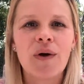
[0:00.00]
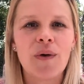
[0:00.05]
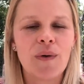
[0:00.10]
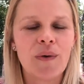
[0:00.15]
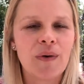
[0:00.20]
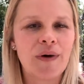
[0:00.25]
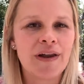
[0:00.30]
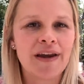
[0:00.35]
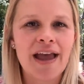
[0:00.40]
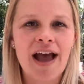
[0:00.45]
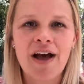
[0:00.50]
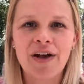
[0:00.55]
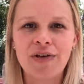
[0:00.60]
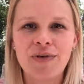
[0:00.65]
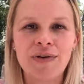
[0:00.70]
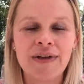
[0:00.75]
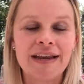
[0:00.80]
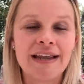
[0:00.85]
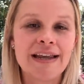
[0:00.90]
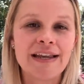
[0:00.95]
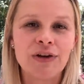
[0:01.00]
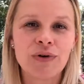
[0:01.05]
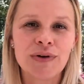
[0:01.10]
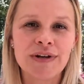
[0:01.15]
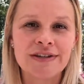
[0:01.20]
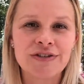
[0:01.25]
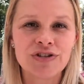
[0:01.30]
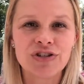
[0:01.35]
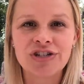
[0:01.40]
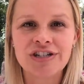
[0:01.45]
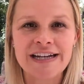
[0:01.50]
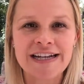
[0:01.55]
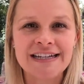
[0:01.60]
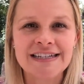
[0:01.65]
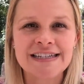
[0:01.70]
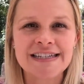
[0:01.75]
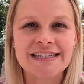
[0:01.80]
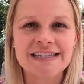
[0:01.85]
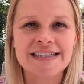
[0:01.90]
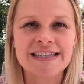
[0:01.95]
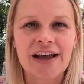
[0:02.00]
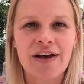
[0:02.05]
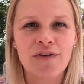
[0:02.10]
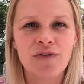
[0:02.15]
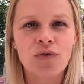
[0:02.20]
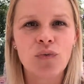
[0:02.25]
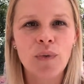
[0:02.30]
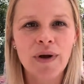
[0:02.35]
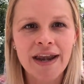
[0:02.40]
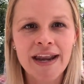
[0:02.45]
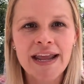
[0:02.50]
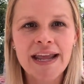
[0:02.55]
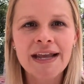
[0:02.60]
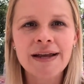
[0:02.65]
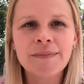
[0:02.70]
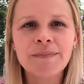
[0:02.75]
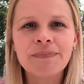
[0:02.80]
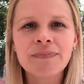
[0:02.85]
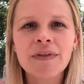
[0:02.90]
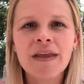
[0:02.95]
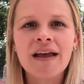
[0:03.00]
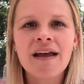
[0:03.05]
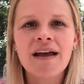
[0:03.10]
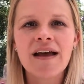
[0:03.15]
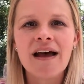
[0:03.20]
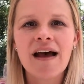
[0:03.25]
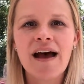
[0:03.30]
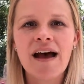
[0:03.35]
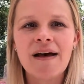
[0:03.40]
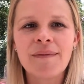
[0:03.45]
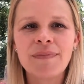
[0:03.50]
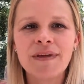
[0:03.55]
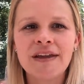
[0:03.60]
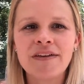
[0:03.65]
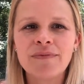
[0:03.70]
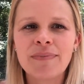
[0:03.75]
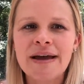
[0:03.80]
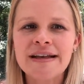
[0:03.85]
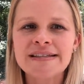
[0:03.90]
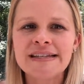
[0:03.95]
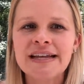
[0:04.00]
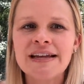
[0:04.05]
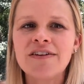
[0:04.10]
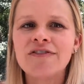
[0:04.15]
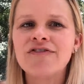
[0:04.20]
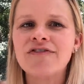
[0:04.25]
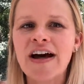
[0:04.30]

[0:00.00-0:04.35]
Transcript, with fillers: on how you can increase your chances of winning um, The Gift Basket.